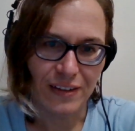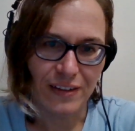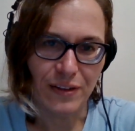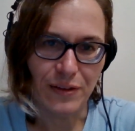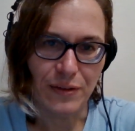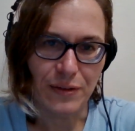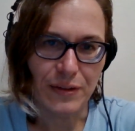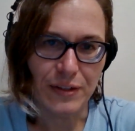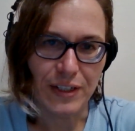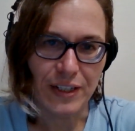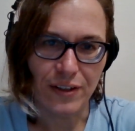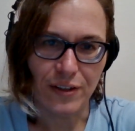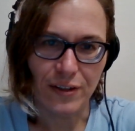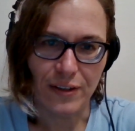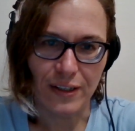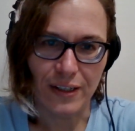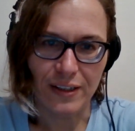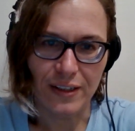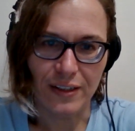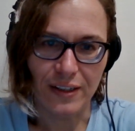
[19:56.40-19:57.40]
she was like
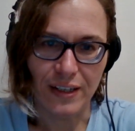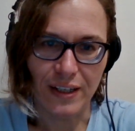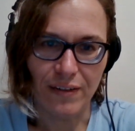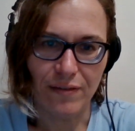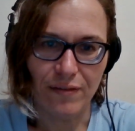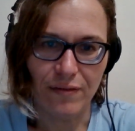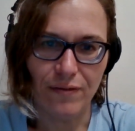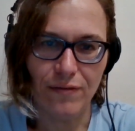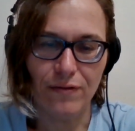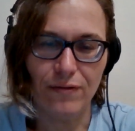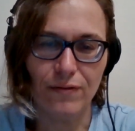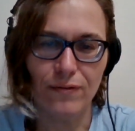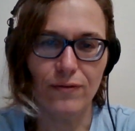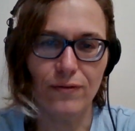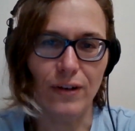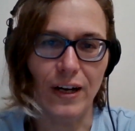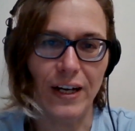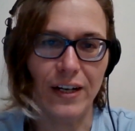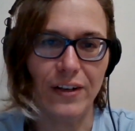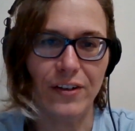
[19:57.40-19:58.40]
trying to like
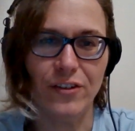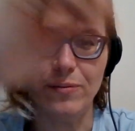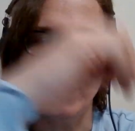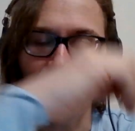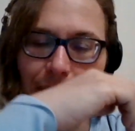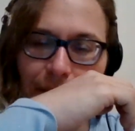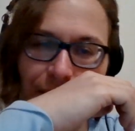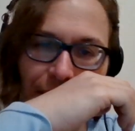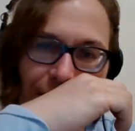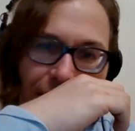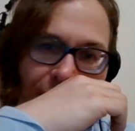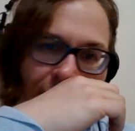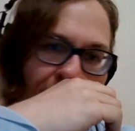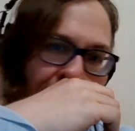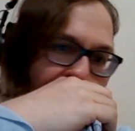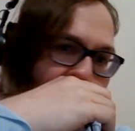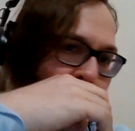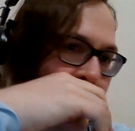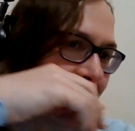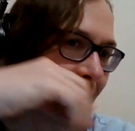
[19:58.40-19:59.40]
fracture my
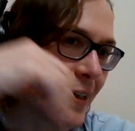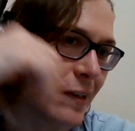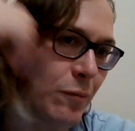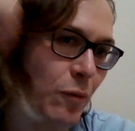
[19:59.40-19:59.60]
personality